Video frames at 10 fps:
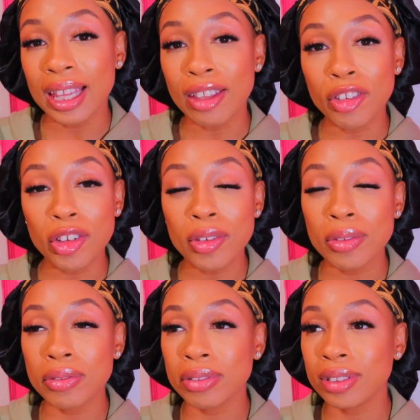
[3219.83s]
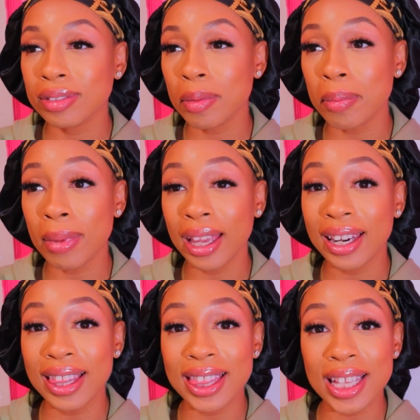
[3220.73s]
If you've
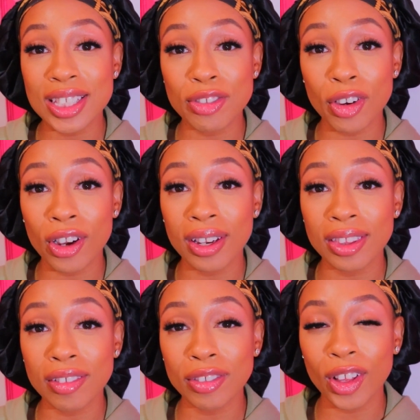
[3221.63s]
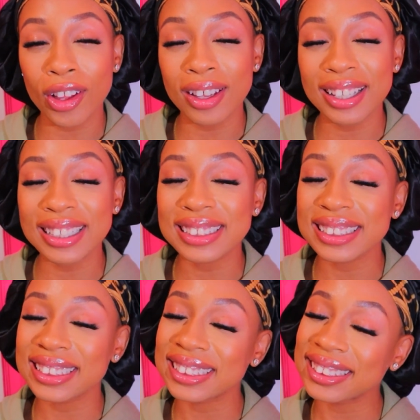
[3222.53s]
made it thus far in the vlog,
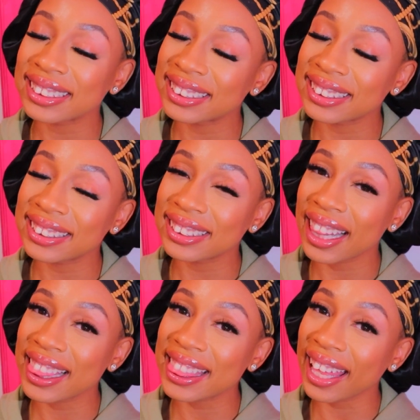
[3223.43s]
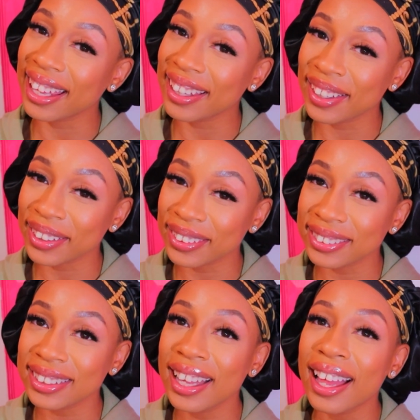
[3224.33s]
thank
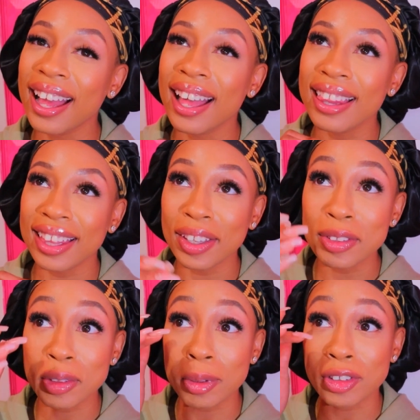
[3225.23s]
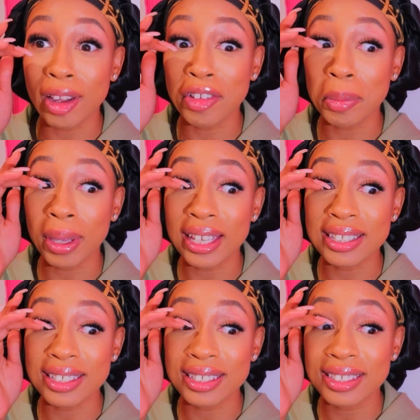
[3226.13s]
you. Thank you so much for having
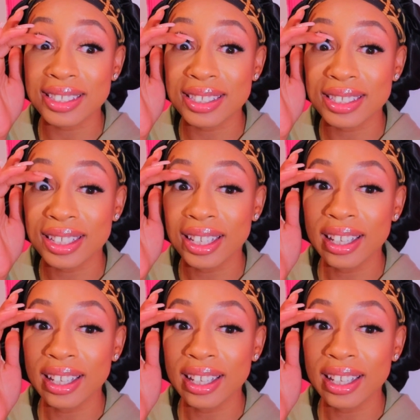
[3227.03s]
patience.